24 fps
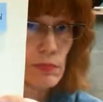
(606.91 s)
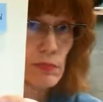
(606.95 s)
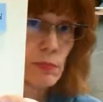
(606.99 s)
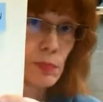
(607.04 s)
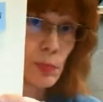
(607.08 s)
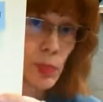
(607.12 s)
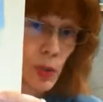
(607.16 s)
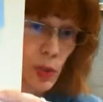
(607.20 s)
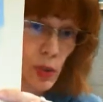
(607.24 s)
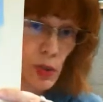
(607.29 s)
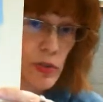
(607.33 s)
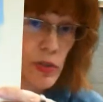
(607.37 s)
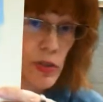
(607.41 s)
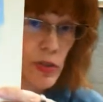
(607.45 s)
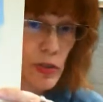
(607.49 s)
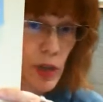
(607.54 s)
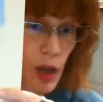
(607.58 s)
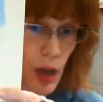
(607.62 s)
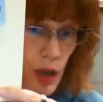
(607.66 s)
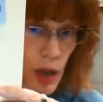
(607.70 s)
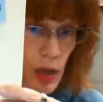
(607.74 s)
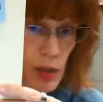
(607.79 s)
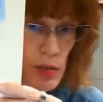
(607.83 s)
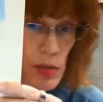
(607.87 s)
Poodles are
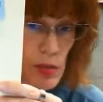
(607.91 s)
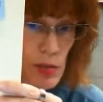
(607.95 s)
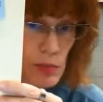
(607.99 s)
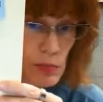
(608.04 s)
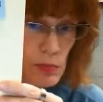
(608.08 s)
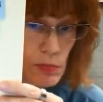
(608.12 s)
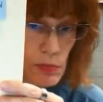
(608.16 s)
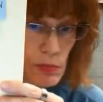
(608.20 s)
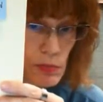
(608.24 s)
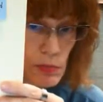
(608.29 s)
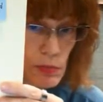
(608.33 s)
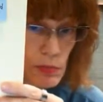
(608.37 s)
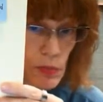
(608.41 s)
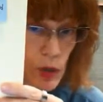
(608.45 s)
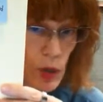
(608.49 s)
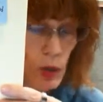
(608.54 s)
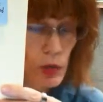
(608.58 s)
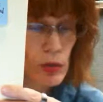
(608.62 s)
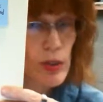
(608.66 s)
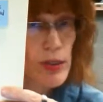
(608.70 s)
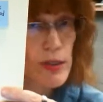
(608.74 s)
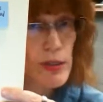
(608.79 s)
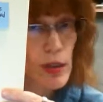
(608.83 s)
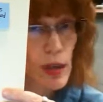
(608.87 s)
dogs.
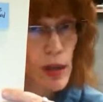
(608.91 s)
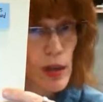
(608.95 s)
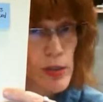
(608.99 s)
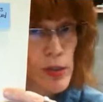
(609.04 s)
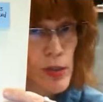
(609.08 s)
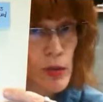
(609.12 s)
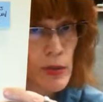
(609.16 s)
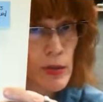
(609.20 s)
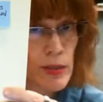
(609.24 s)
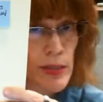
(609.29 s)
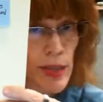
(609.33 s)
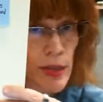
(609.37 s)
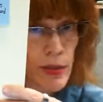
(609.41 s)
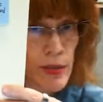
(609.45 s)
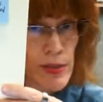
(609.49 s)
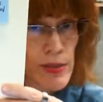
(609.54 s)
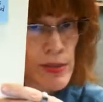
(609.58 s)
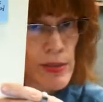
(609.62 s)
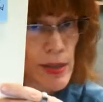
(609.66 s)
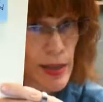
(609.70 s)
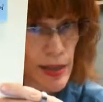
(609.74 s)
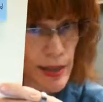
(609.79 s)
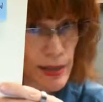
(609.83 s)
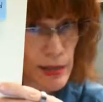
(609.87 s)
Only dogs are allowed
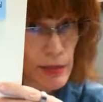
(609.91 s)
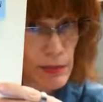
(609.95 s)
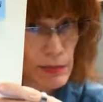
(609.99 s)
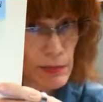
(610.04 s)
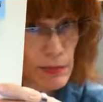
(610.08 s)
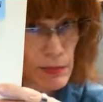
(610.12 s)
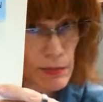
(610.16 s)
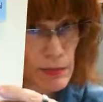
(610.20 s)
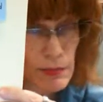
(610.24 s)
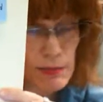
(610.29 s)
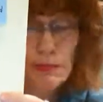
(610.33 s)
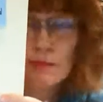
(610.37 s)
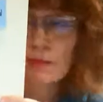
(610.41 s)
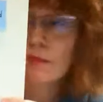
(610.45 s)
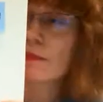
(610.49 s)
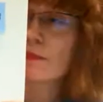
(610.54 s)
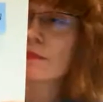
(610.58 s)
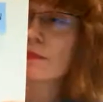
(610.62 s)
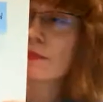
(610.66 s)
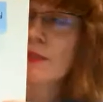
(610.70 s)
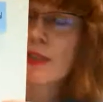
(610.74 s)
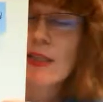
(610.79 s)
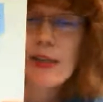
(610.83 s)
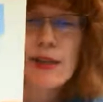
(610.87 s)
inside.
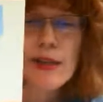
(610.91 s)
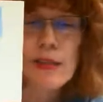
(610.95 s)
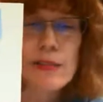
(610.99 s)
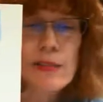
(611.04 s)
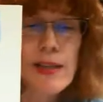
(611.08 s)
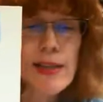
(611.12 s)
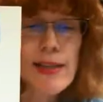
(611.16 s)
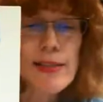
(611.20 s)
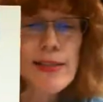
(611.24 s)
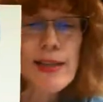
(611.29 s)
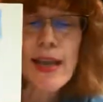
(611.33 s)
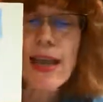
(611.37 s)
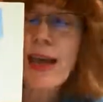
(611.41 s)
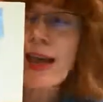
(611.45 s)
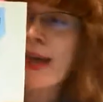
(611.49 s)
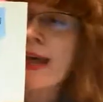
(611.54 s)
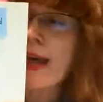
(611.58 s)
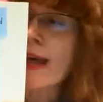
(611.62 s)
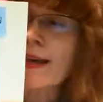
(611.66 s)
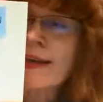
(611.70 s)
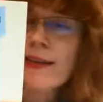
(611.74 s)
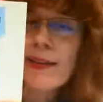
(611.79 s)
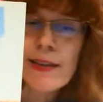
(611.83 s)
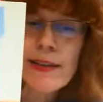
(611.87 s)
Let's
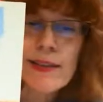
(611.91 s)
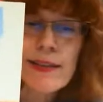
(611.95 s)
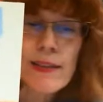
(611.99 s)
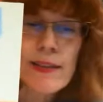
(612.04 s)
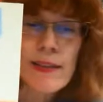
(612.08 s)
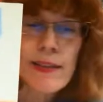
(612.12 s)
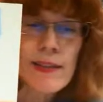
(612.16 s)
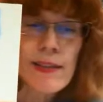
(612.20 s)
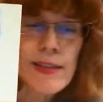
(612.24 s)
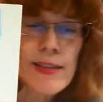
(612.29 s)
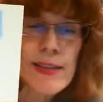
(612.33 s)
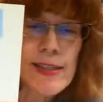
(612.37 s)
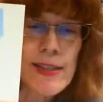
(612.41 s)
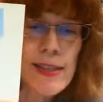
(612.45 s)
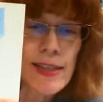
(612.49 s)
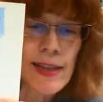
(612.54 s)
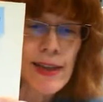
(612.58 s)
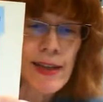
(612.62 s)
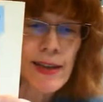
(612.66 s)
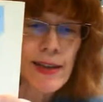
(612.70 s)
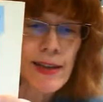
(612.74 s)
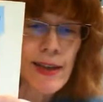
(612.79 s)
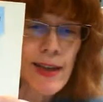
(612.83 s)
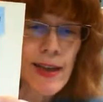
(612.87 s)
add this
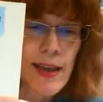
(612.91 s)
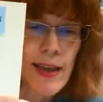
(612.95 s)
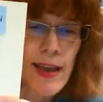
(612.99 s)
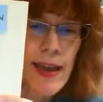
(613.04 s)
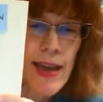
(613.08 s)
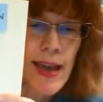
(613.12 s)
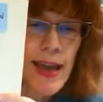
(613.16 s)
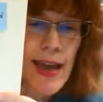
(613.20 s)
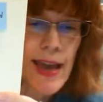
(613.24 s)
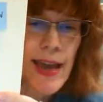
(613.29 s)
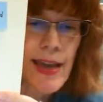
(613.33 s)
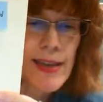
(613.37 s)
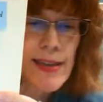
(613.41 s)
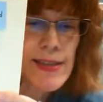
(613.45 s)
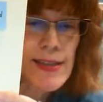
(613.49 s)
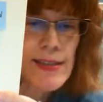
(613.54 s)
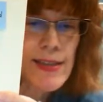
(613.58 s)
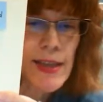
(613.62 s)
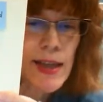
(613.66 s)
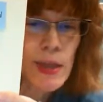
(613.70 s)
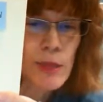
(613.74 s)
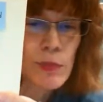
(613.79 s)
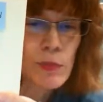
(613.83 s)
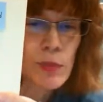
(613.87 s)
again. Hank is
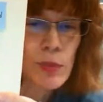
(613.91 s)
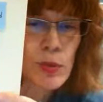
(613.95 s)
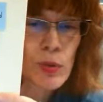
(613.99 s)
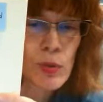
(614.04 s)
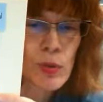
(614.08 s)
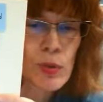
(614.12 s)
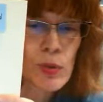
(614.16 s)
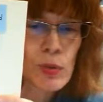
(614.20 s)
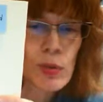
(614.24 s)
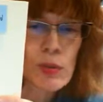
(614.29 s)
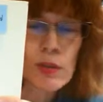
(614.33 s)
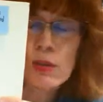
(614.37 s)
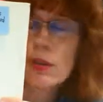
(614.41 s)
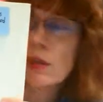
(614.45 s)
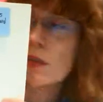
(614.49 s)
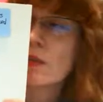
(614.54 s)
not a poodle.